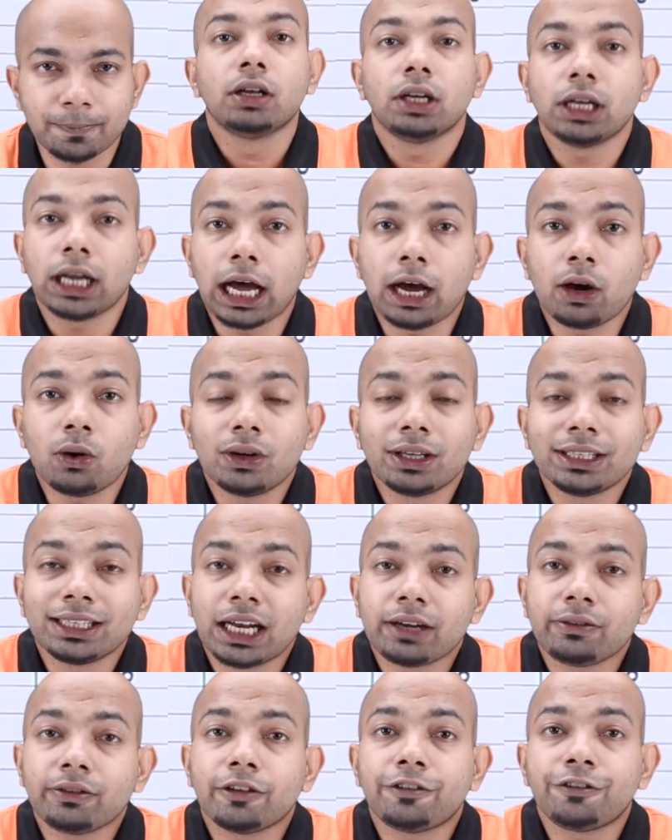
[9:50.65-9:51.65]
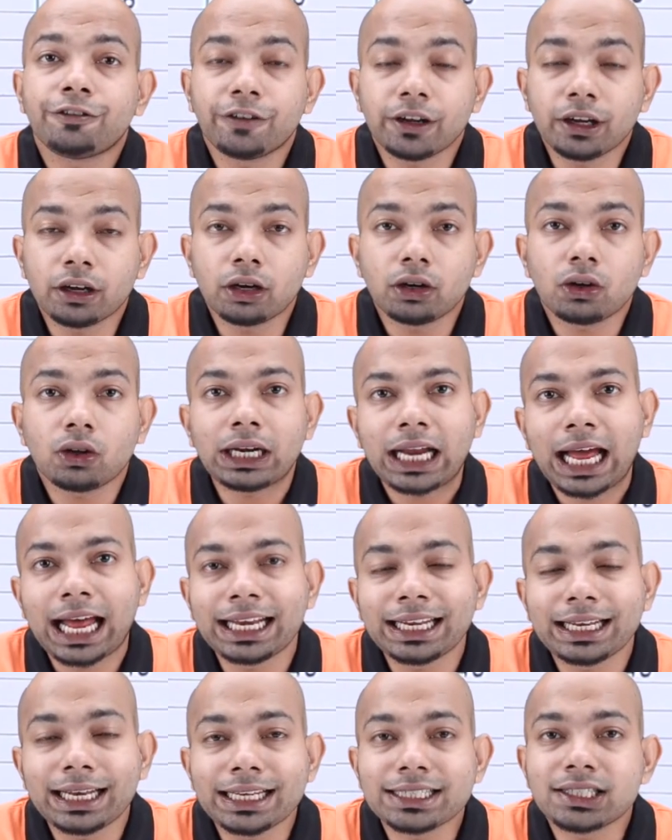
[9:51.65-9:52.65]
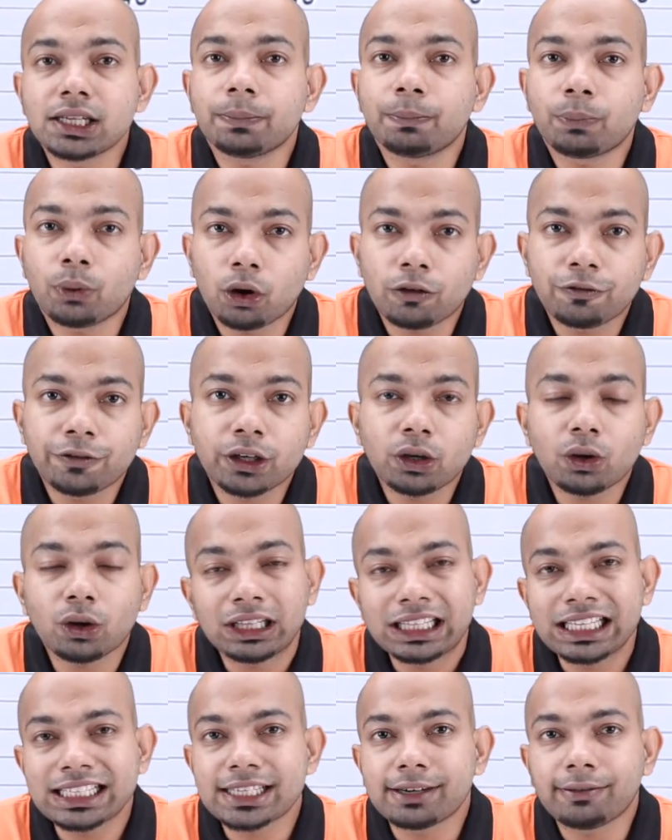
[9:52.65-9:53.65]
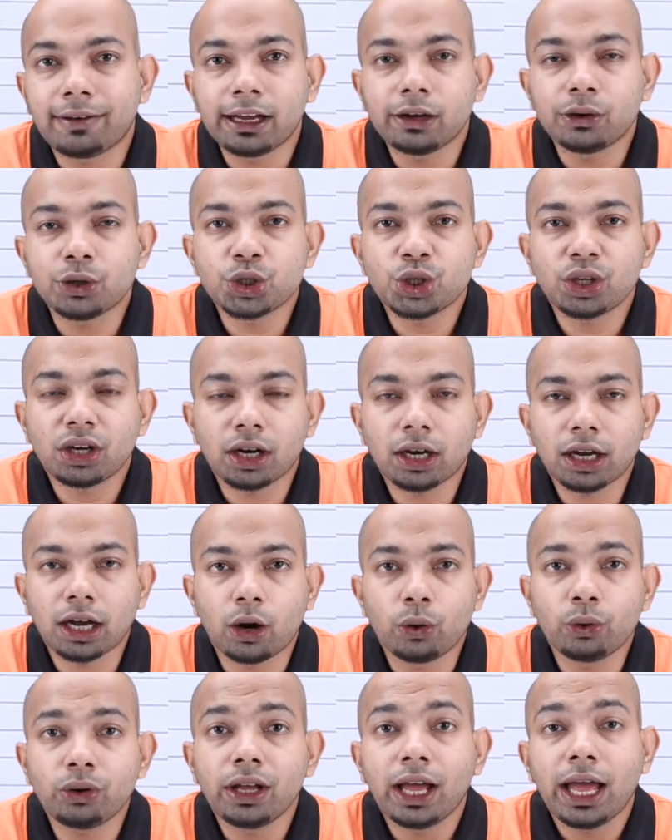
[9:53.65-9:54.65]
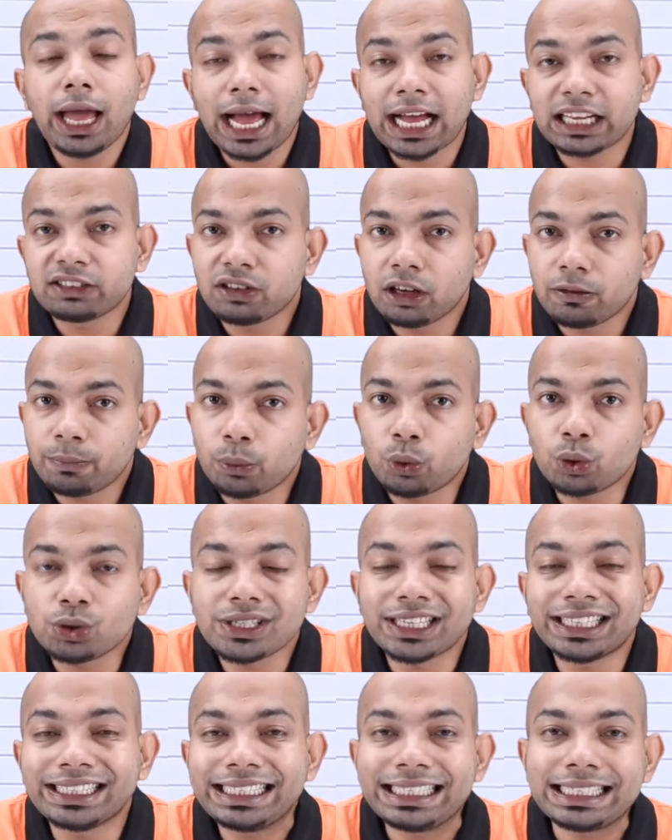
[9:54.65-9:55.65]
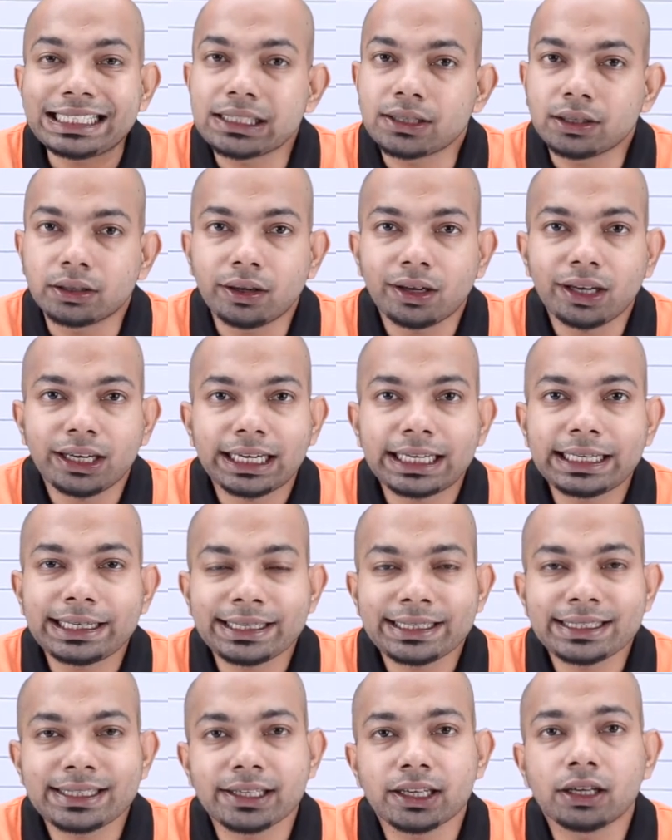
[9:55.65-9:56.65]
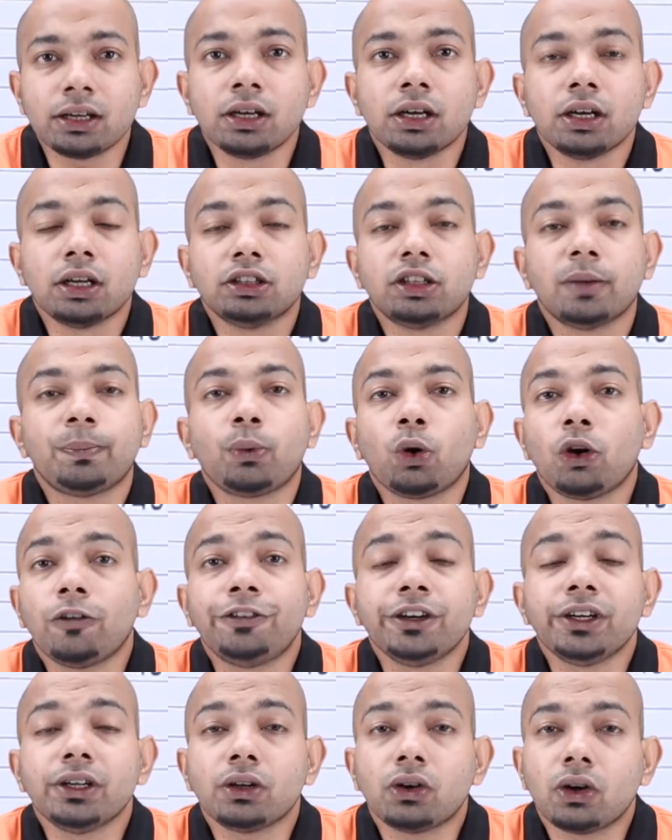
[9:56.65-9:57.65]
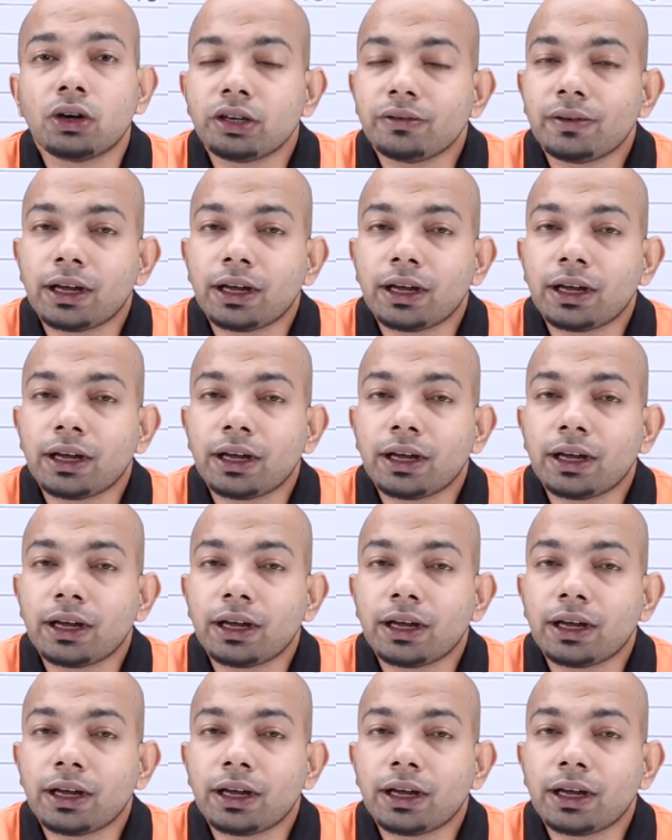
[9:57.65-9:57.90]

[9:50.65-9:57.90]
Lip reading: Now that we have figured or analyzed the profit on this revaluation account, as we have posted these journal entries here, the profit here on